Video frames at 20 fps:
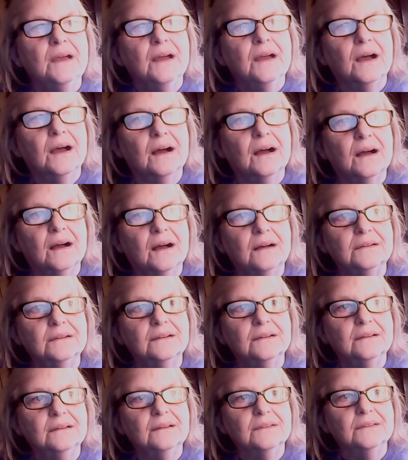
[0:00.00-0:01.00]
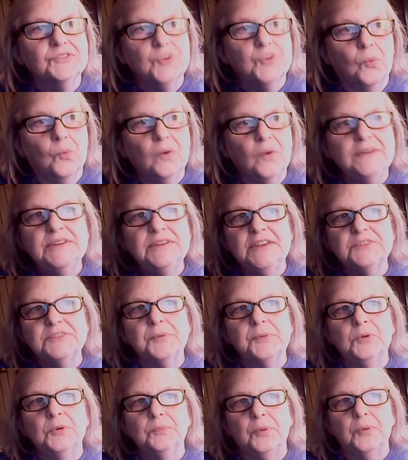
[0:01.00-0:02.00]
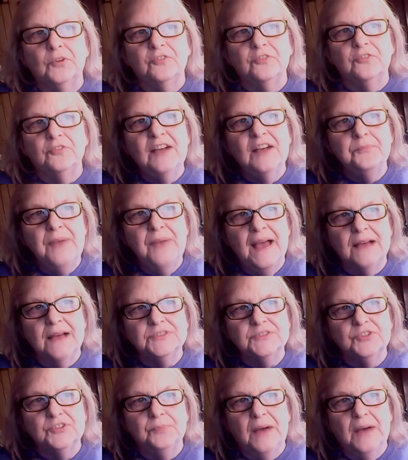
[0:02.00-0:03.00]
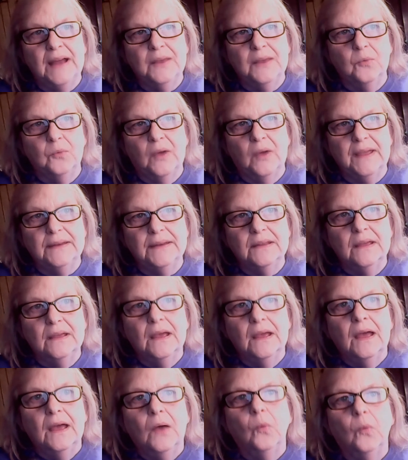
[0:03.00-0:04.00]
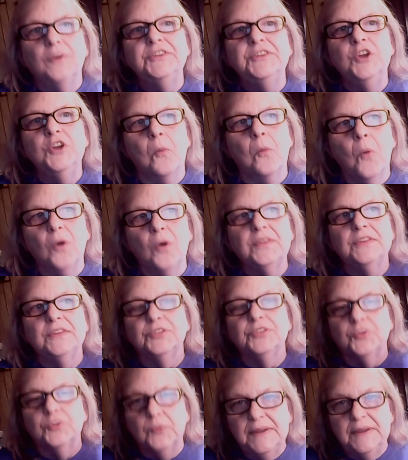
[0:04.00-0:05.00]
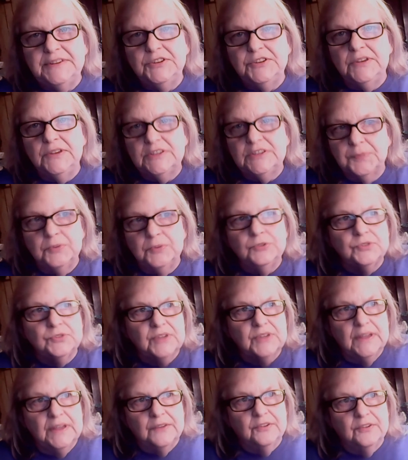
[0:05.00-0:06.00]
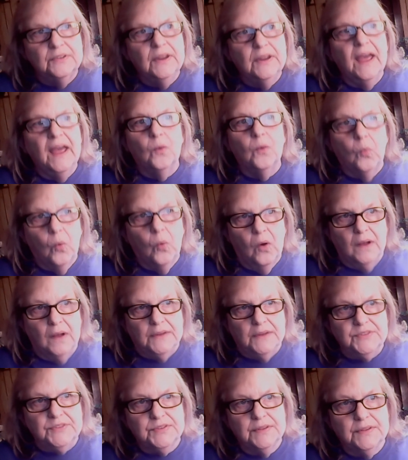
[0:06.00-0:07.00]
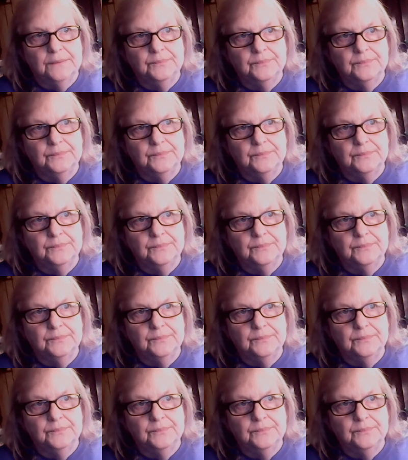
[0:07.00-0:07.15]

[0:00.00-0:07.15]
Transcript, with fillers: Uh, so 1 teaspoon per 5 pounds of body weight with no more than 3 teaspoons given at once.